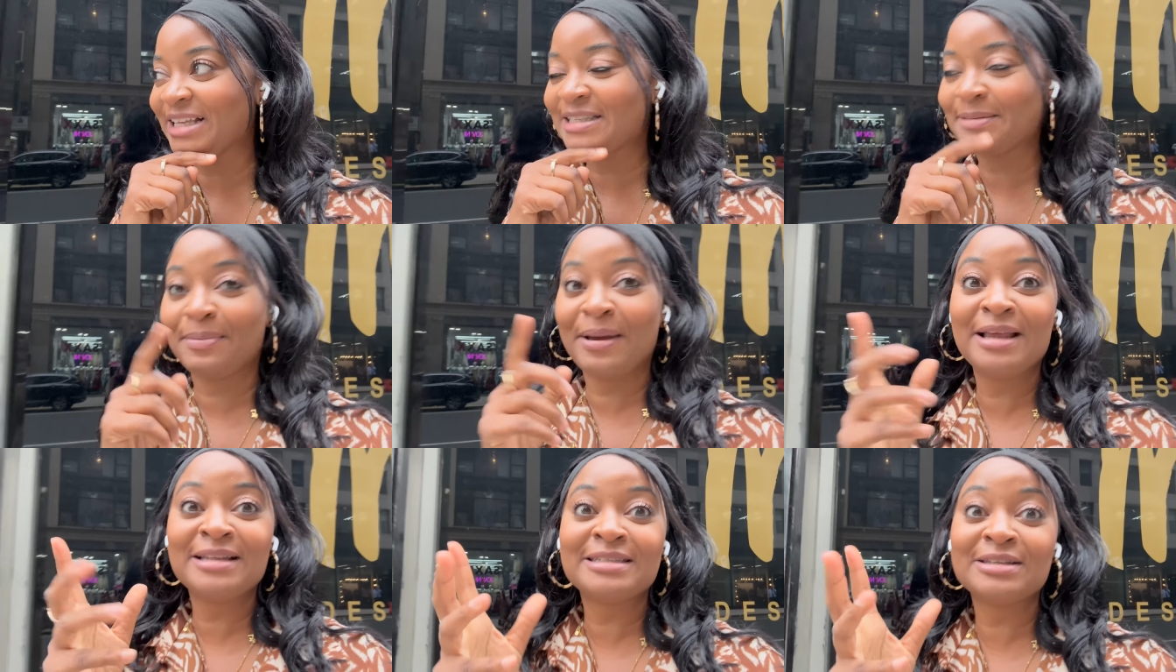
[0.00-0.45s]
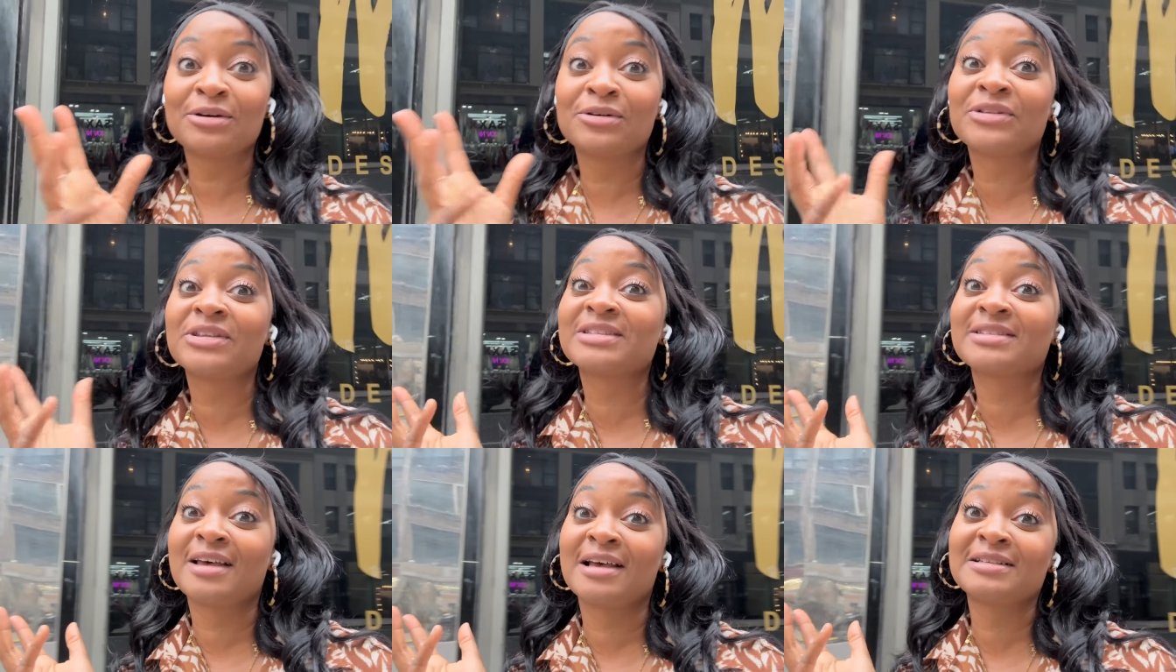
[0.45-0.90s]
depending on
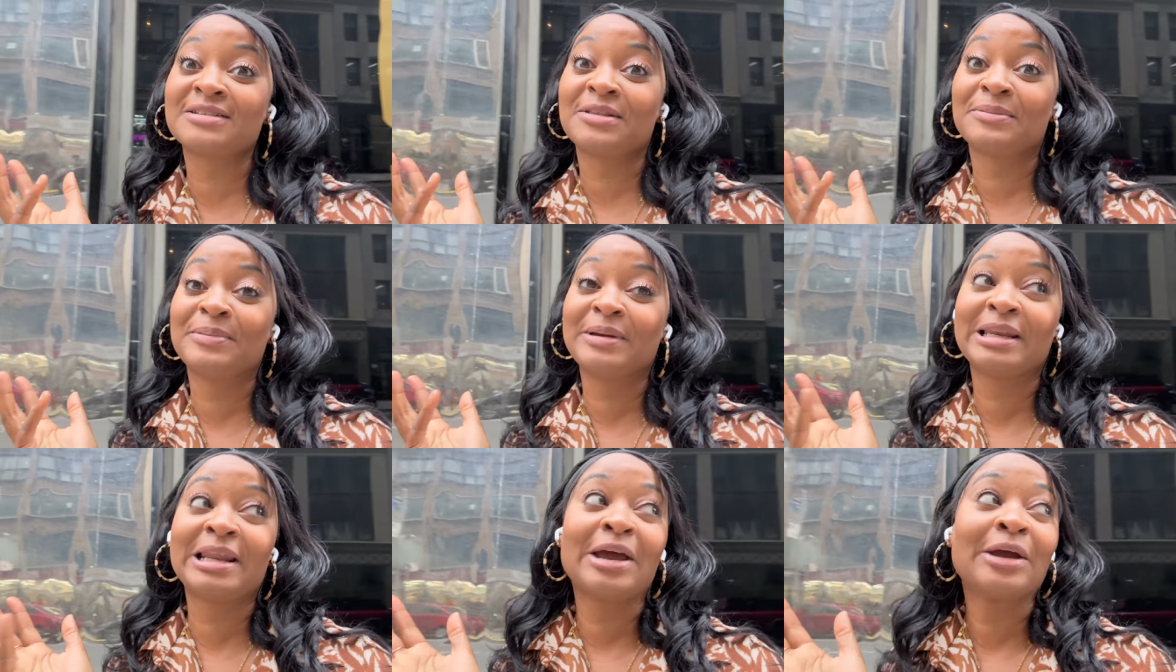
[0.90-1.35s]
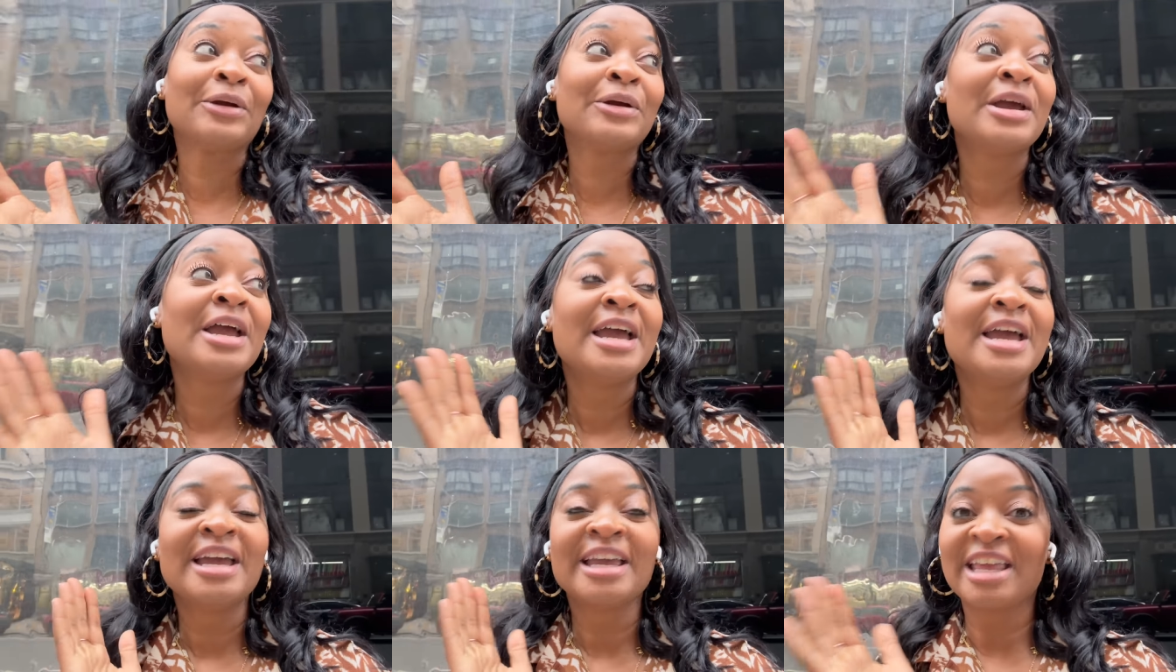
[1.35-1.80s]
the size of the pillow,
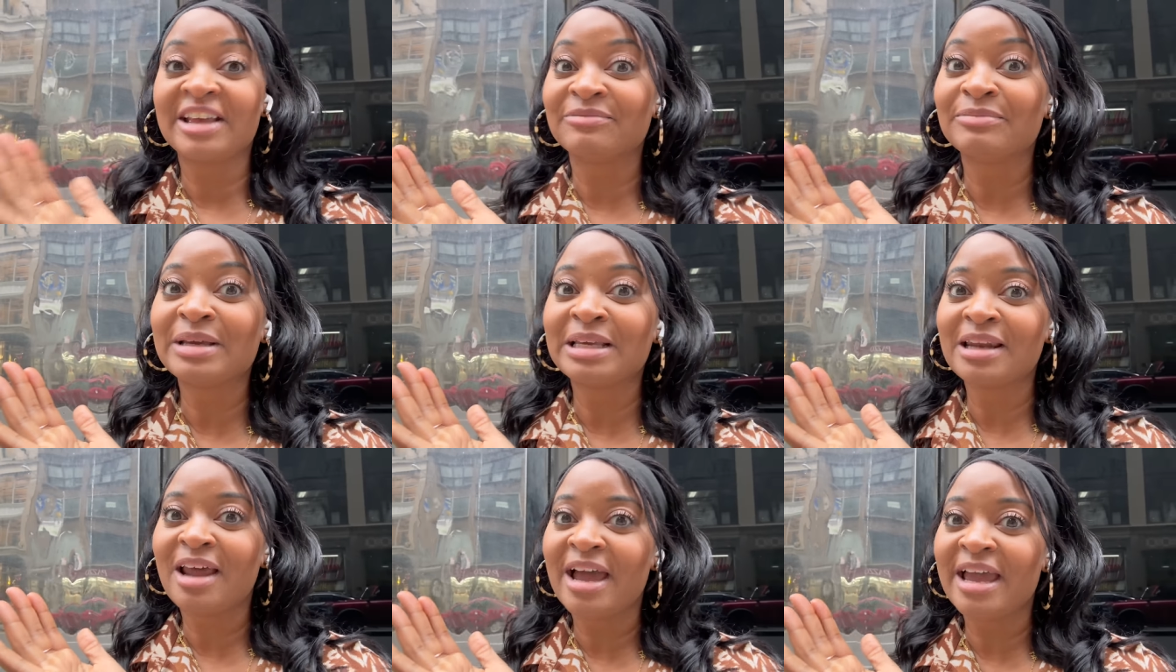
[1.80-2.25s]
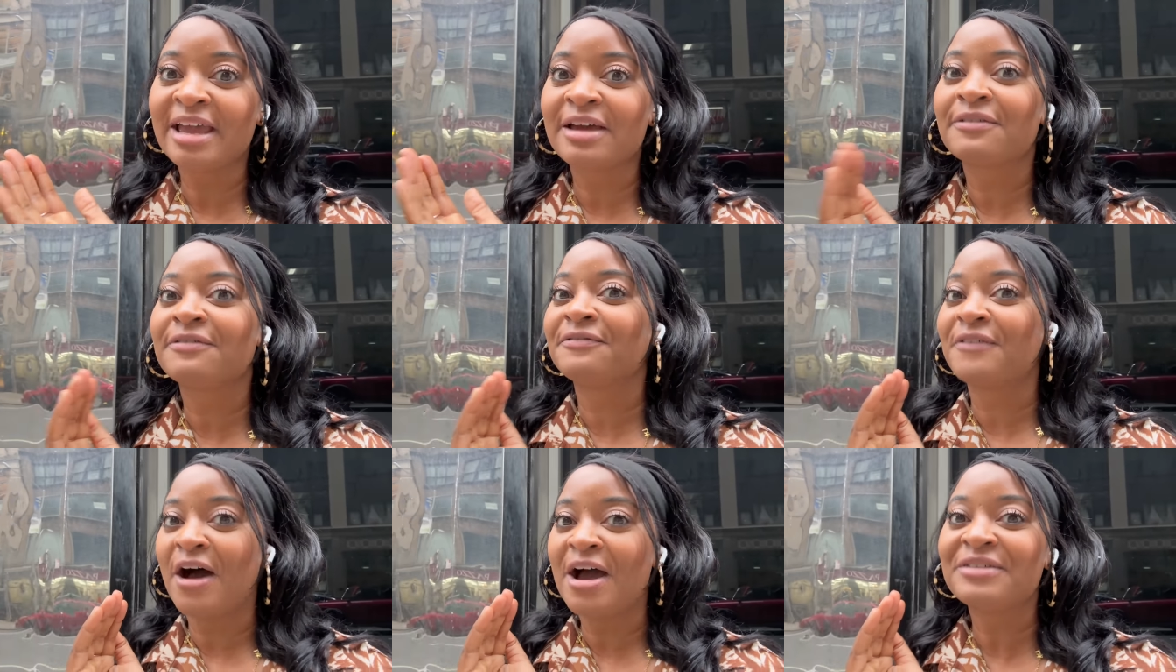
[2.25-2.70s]
give me like
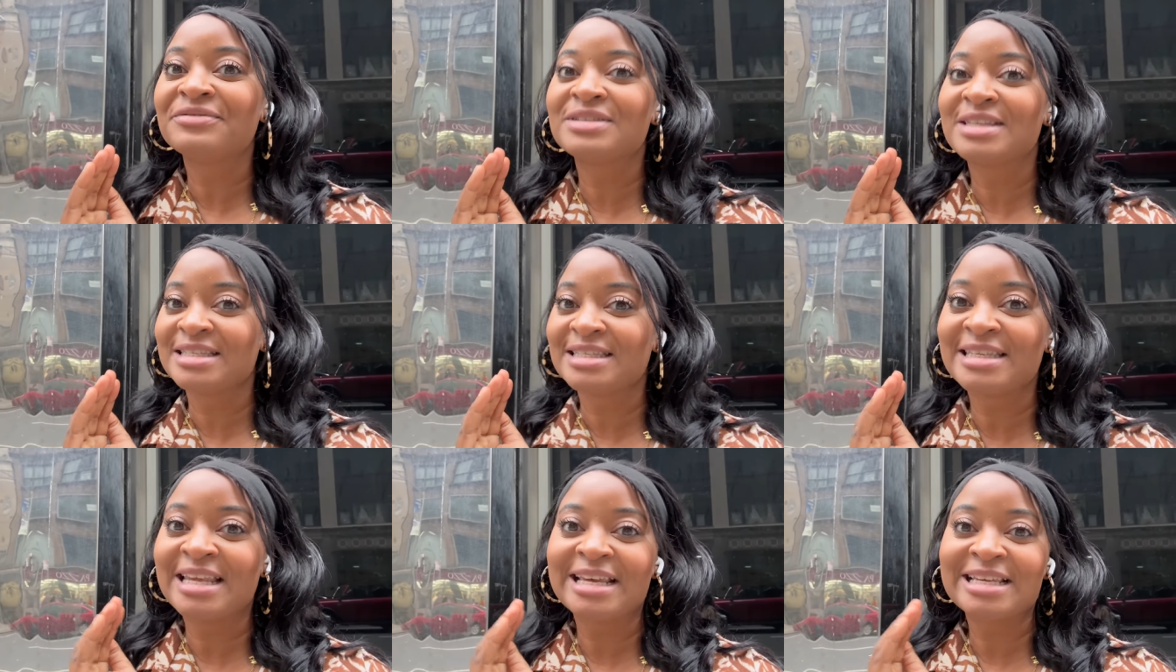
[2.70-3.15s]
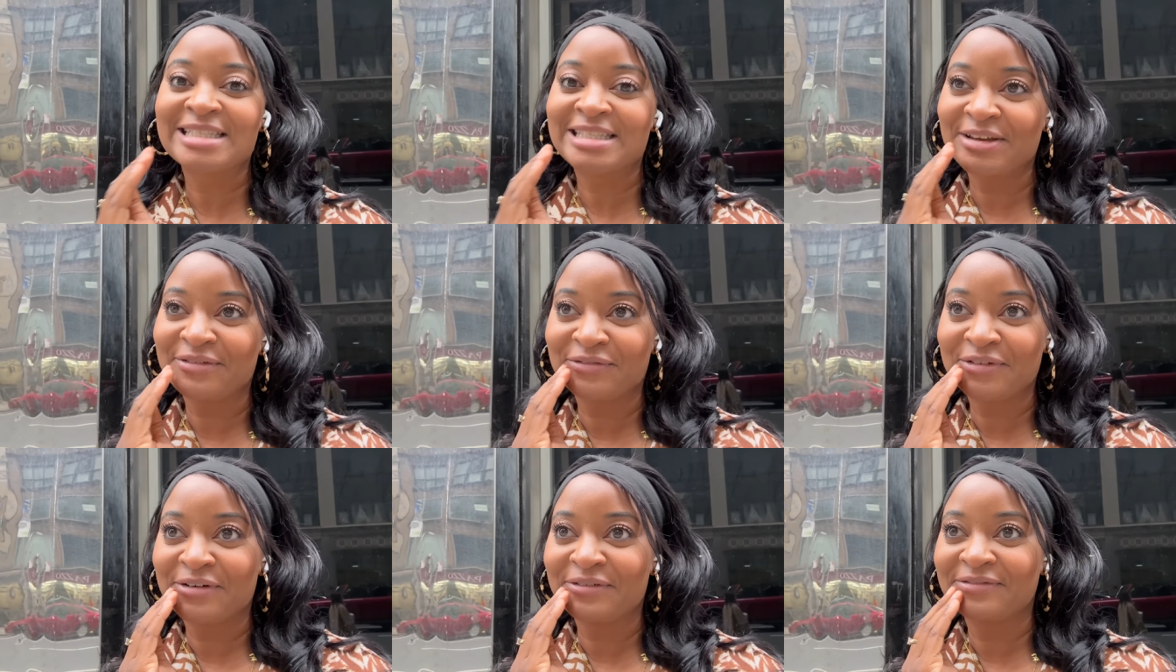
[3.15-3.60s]
five to six
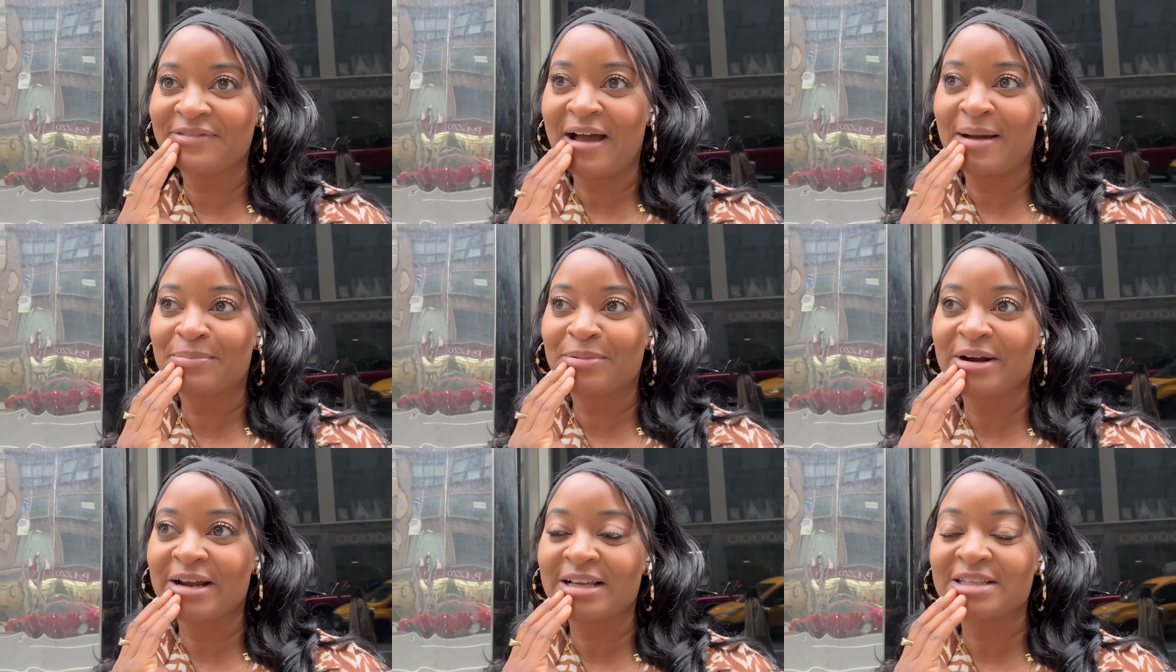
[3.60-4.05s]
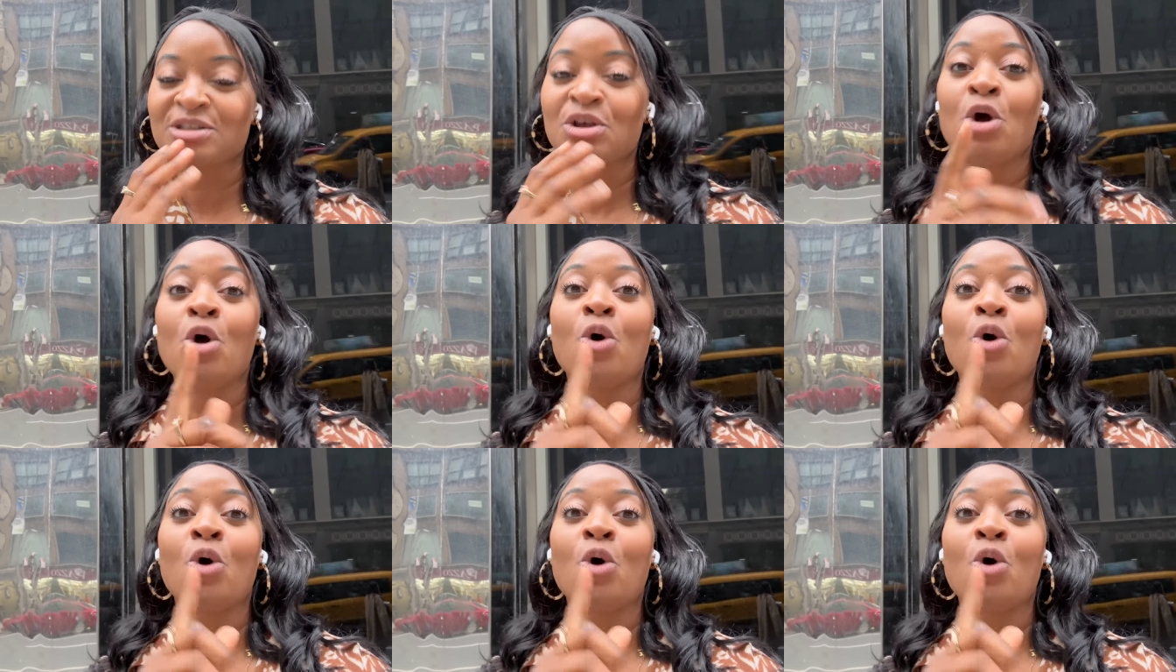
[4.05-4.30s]
different fabrics